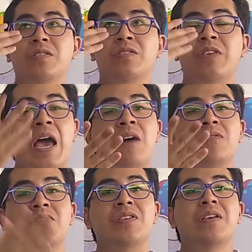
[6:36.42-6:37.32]

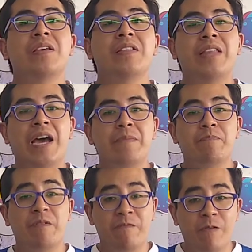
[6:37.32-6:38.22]
sounds
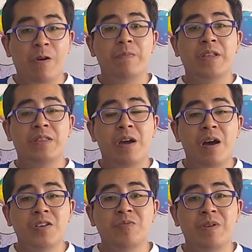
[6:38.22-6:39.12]
that perform the
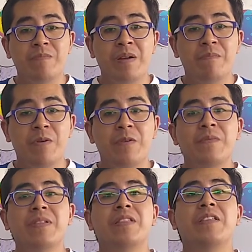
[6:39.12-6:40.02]
dogs,
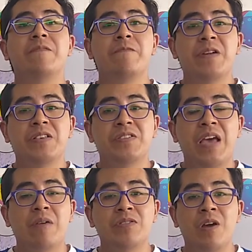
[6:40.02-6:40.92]
remember, the different
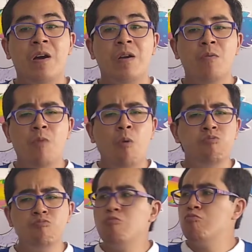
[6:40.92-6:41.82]
sounds are
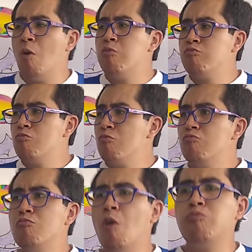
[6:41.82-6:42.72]
whoo, whoo,
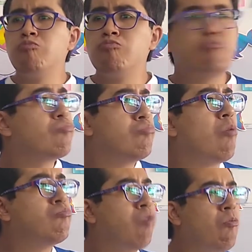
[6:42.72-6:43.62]
whoo,
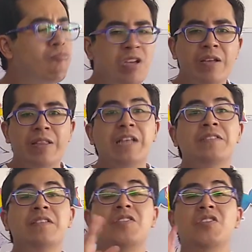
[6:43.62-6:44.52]
whoo, whoo.
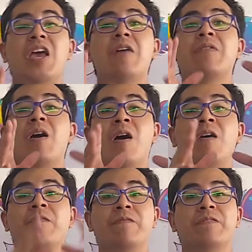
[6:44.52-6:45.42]
That's the sound
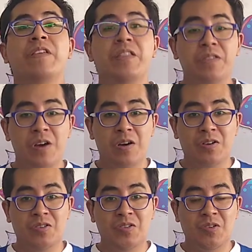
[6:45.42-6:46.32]
of the
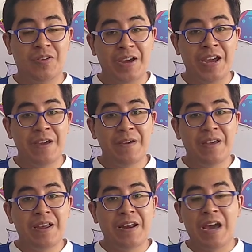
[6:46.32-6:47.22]
dogs,
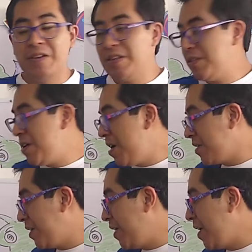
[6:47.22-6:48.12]
okay? Now, the
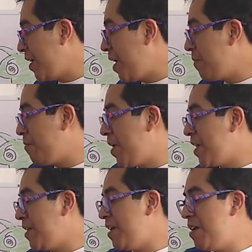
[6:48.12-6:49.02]
dog that I have
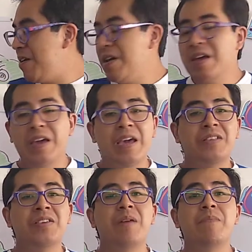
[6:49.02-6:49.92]
right here,
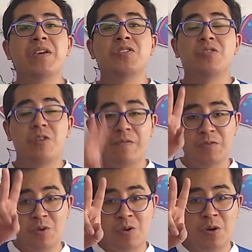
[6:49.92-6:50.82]
it's a mixture
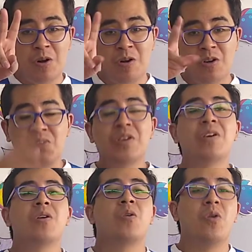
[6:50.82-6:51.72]
of 2 colors,
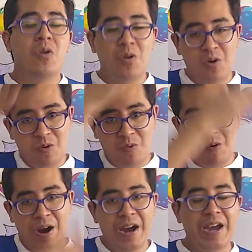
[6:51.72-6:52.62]
color
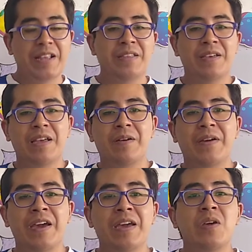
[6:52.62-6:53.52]
white,
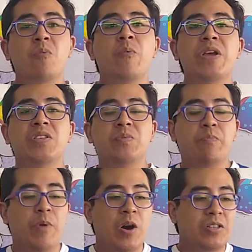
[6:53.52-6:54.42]
okay, with
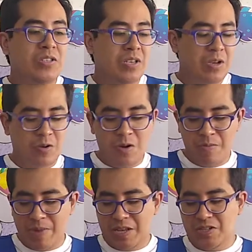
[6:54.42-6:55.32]
spots,
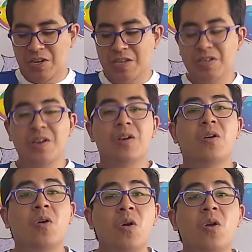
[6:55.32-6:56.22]
con manchas,
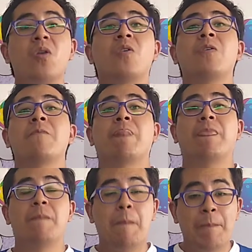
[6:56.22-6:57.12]
color
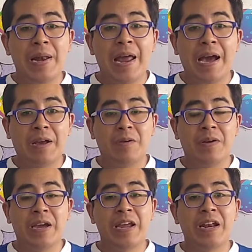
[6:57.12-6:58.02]
black,
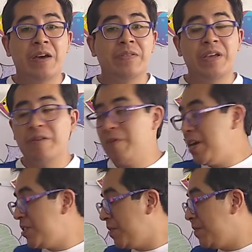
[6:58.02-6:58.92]
okay? Now, the
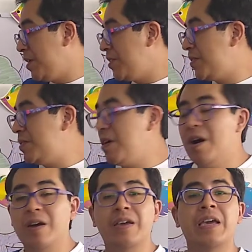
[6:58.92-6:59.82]
race of this
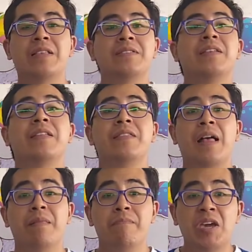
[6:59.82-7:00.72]
dog, it's the
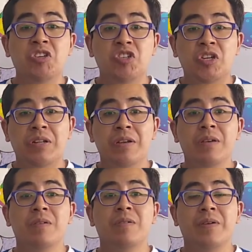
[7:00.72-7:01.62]
Dalmatian,
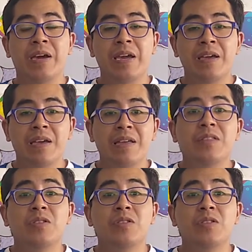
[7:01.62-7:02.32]
okay,